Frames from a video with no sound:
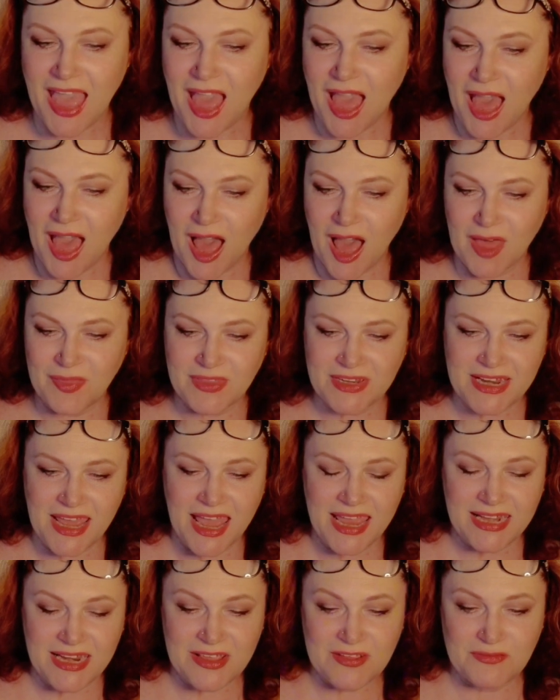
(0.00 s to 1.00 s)
On the
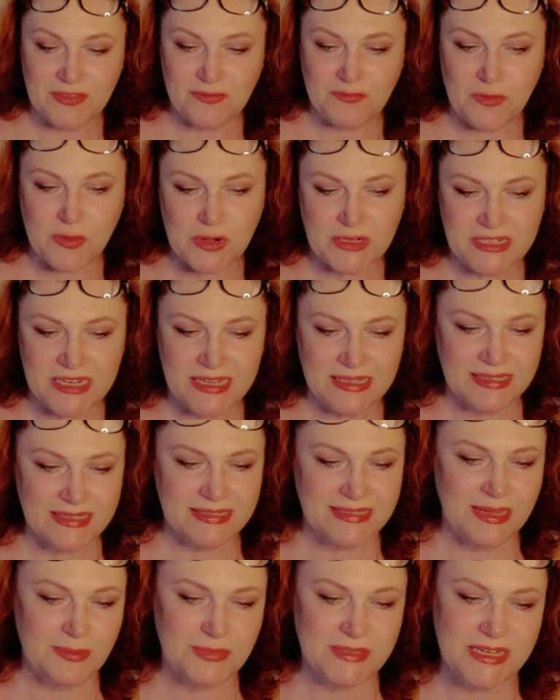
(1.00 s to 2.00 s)
night of the 14th of
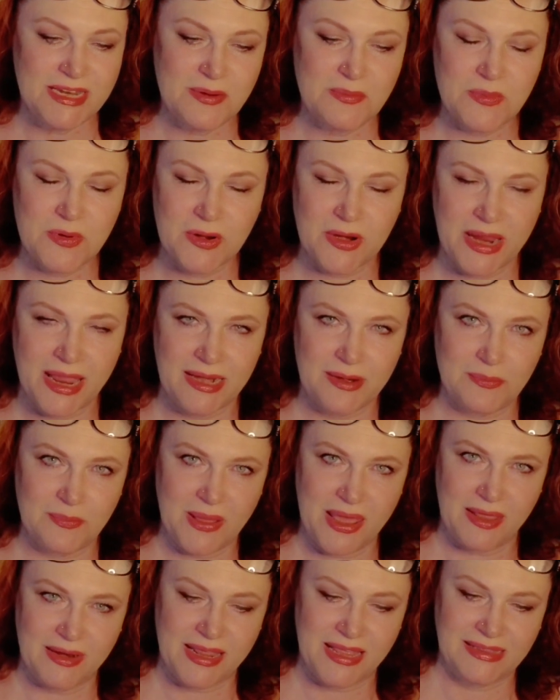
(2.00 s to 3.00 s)
September at
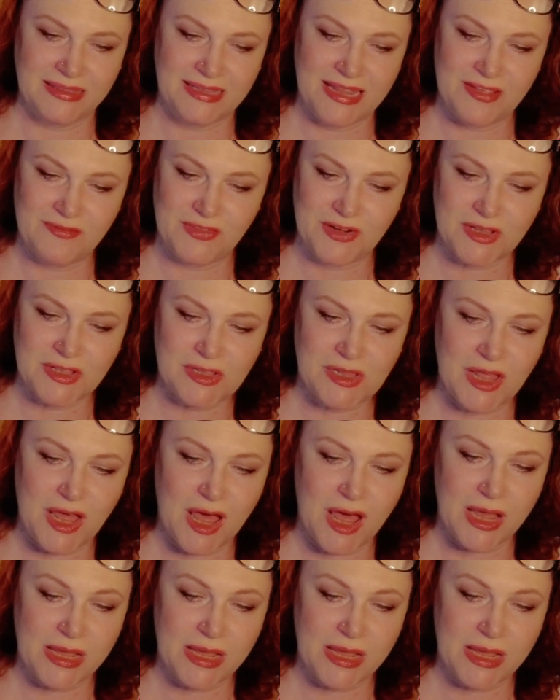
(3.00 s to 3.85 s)
about 11 o'clock,